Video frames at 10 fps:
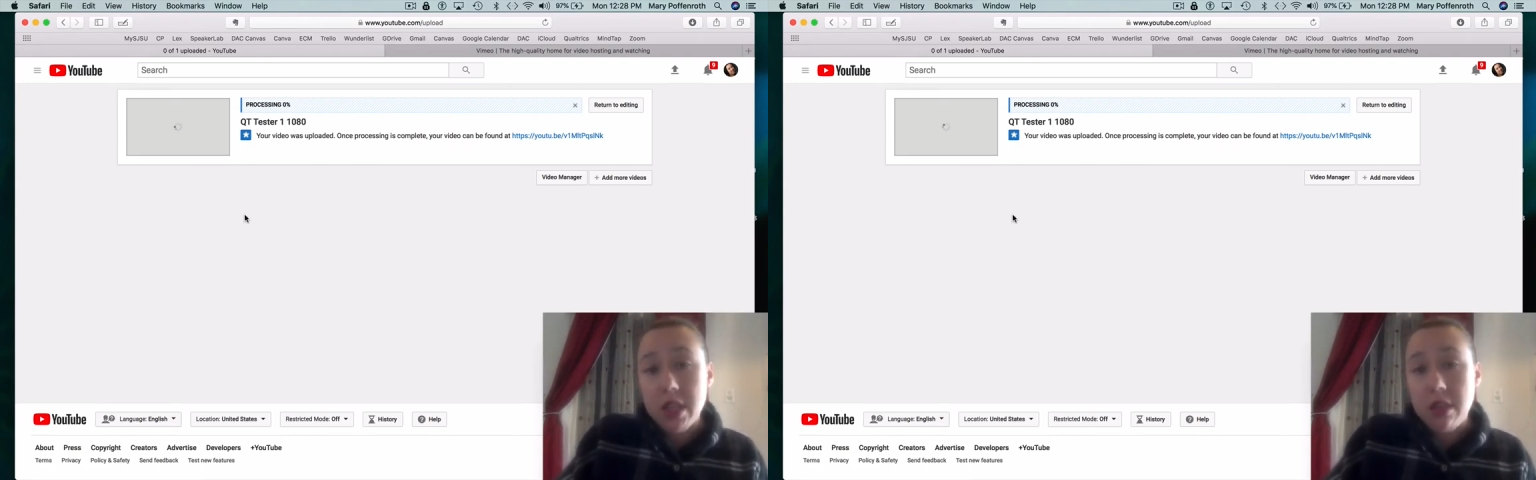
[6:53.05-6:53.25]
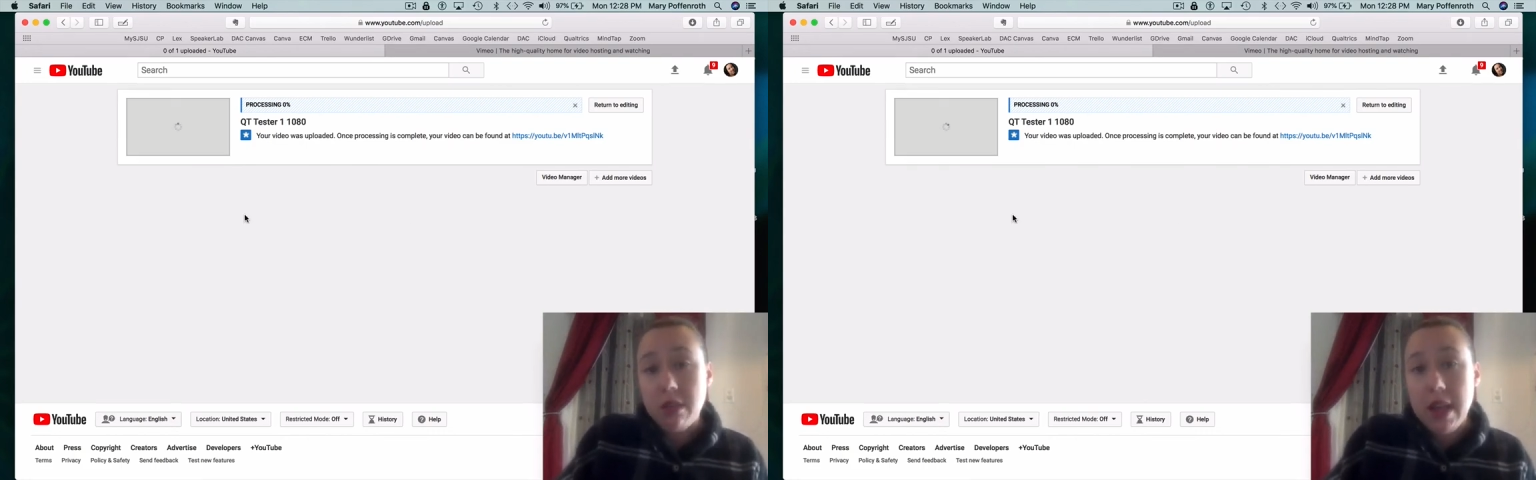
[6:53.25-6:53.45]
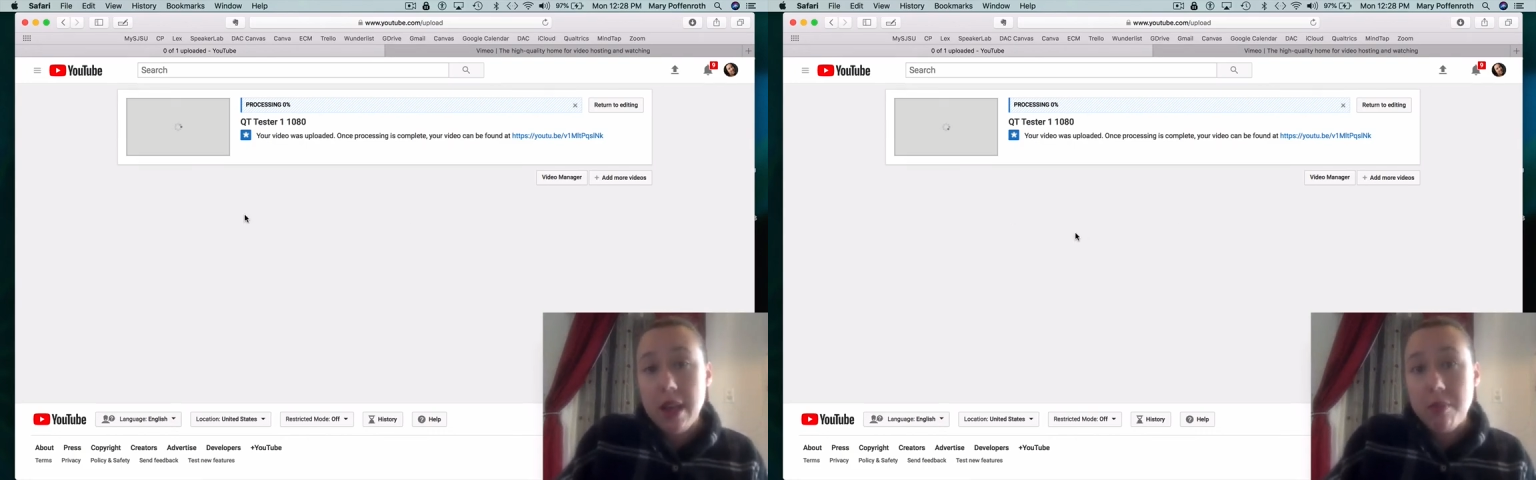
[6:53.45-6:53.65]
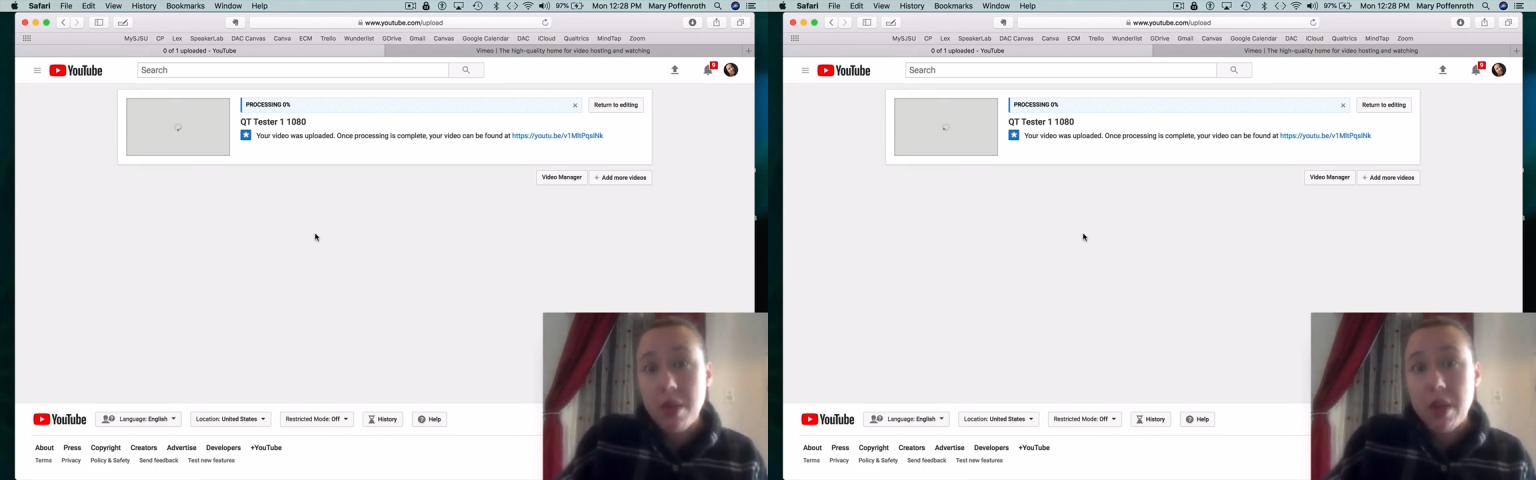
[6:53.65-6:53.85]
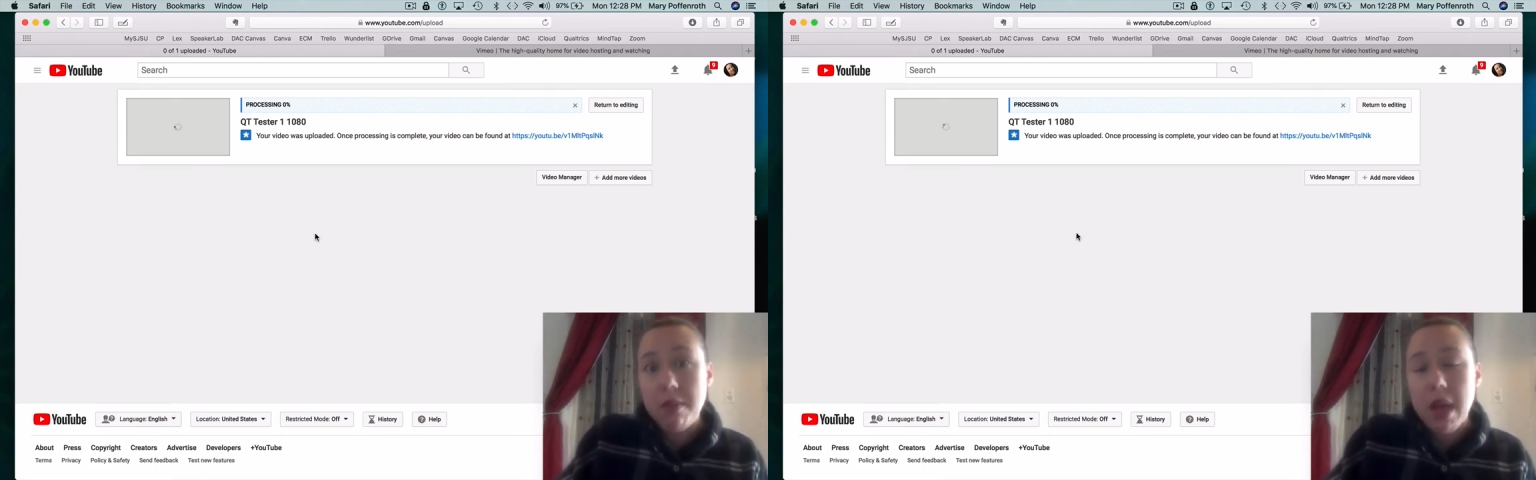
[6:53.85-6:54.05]
to kind of
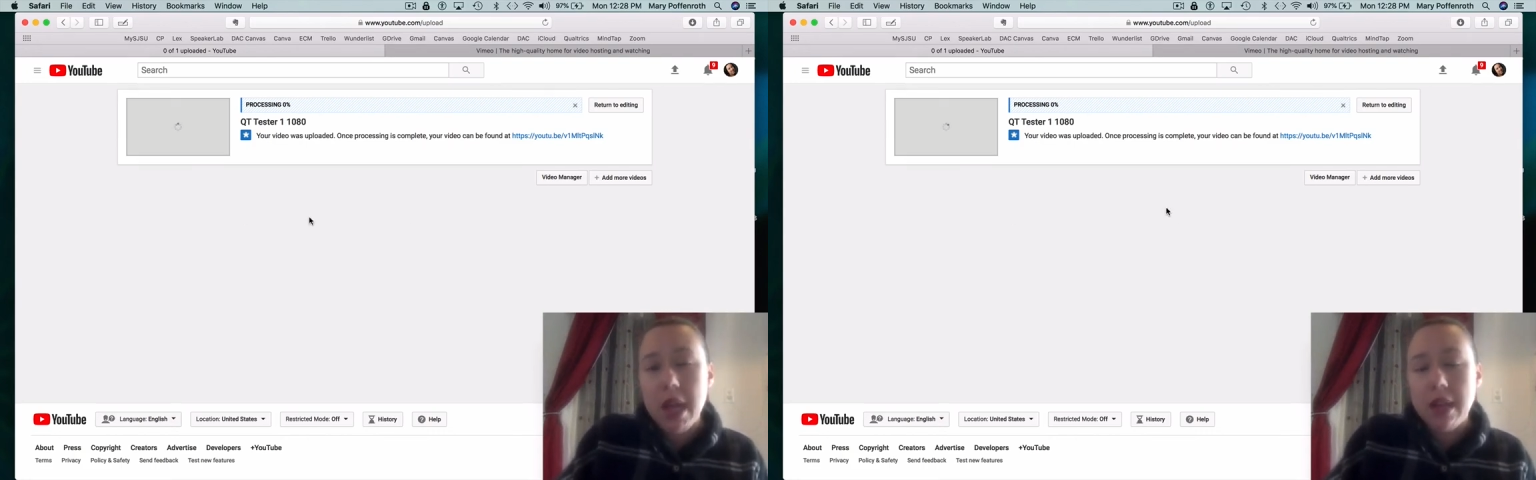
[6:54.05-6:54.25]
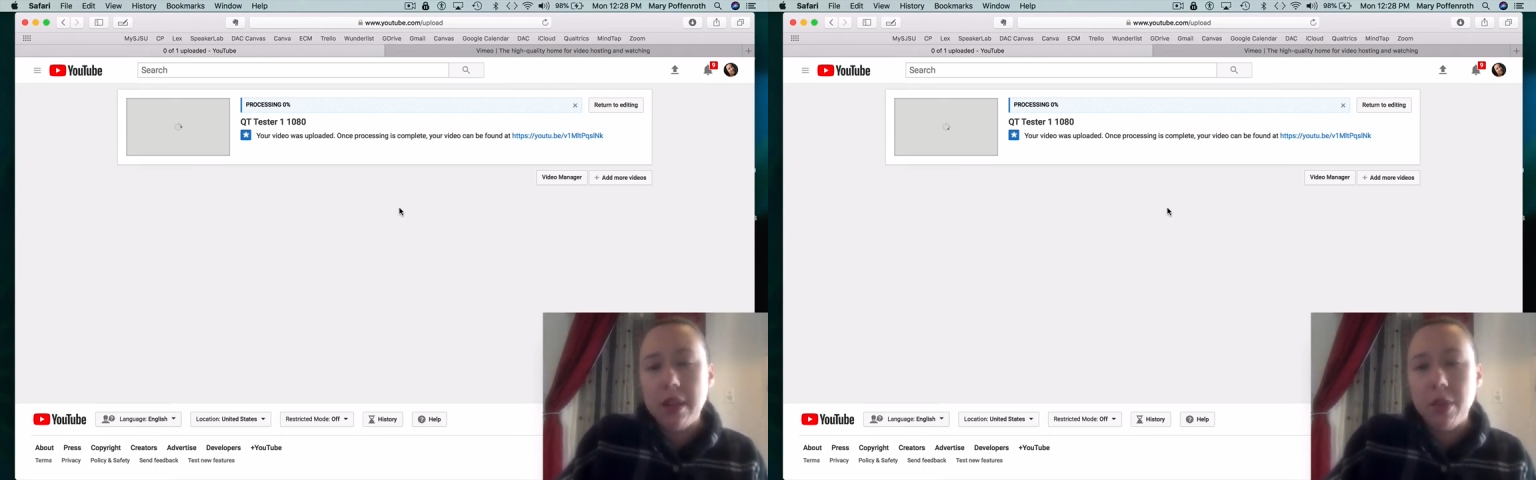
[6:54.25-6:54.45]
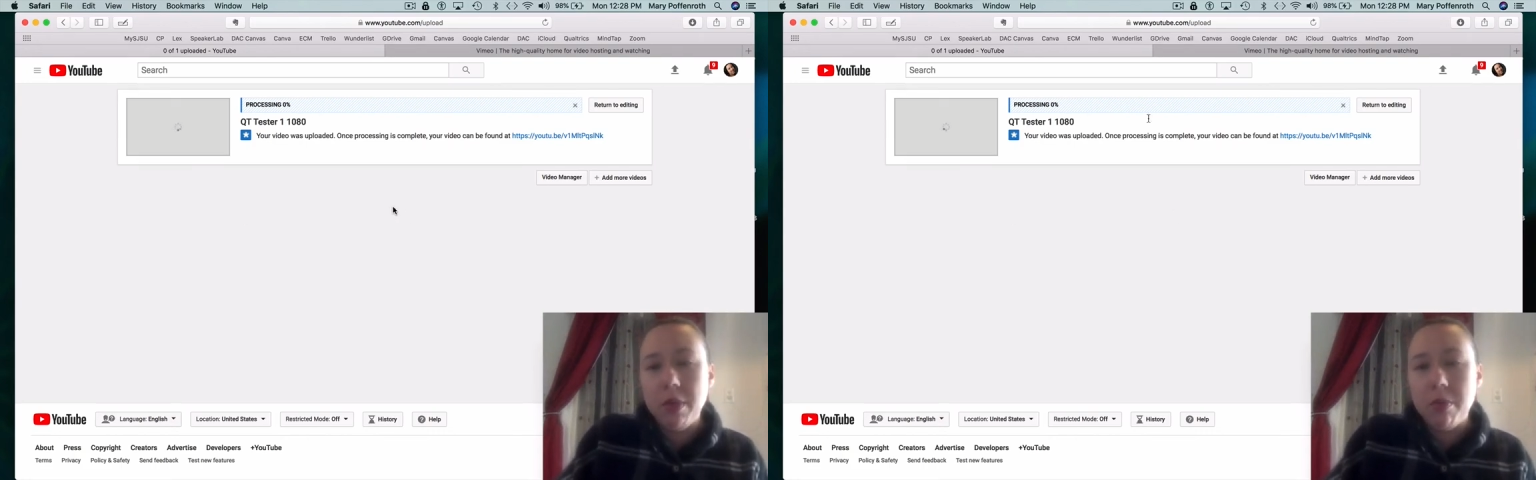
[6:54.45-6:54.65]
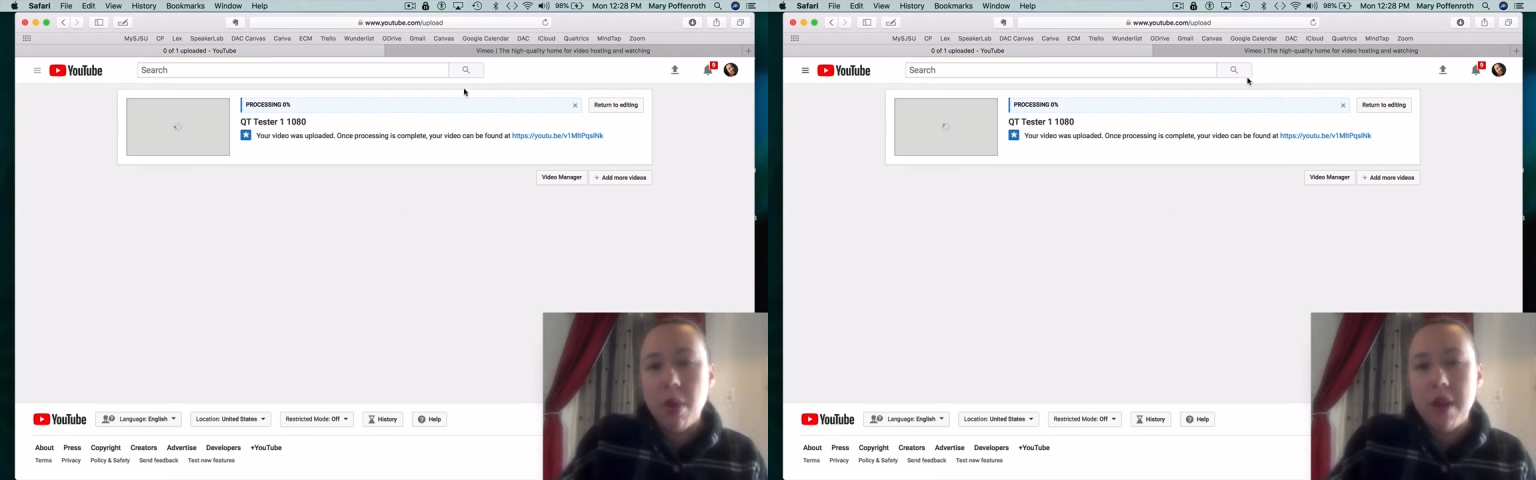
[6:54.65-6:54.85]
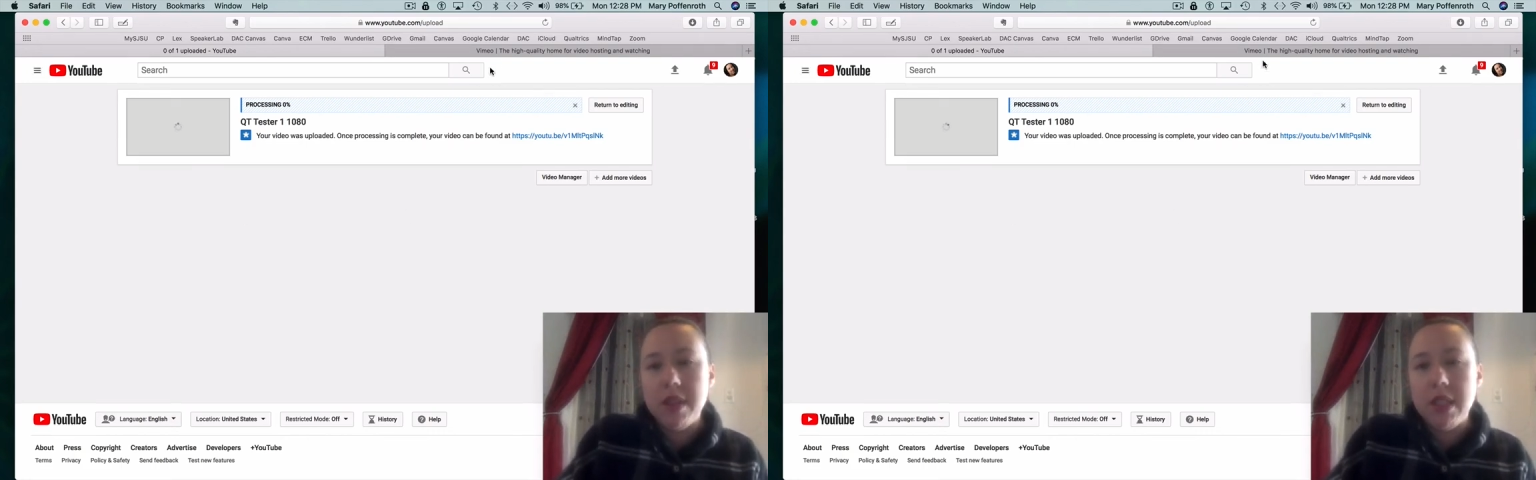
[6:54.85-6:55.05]
put it behind a little bit of
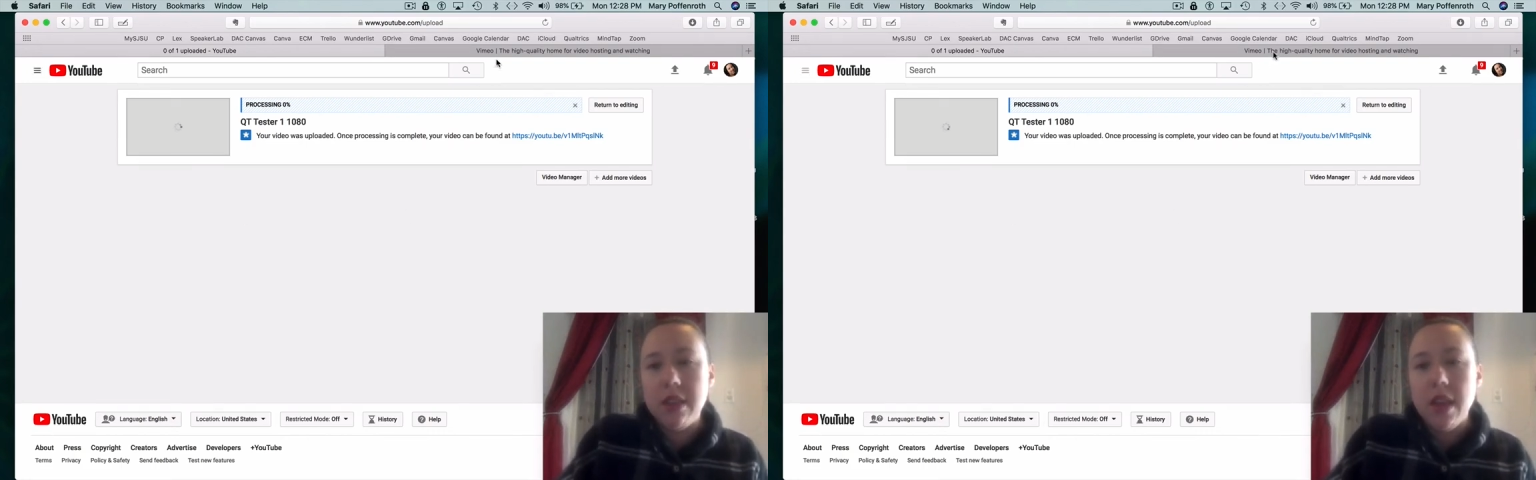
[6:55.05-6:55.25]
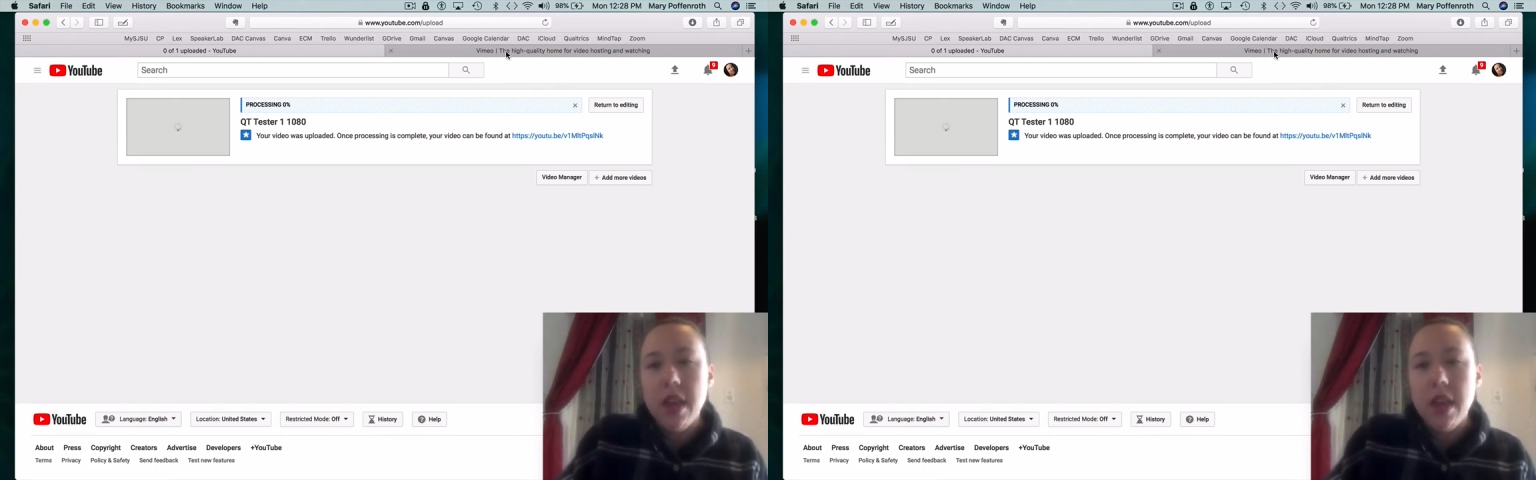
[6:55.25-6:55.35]
privacy.